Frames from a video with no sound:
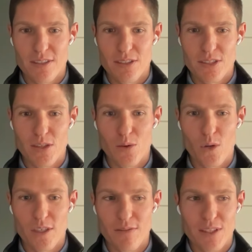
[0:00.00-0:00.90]
still
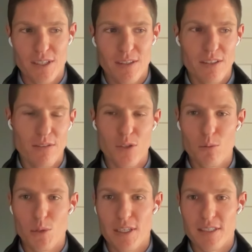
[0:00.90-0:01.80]
one of the
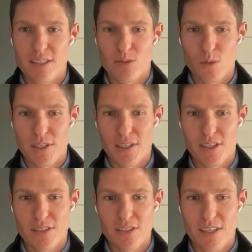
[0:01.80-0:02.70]
few places where
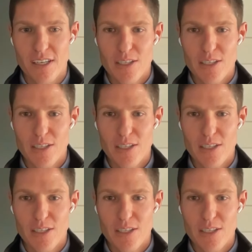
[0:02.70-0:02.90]
there is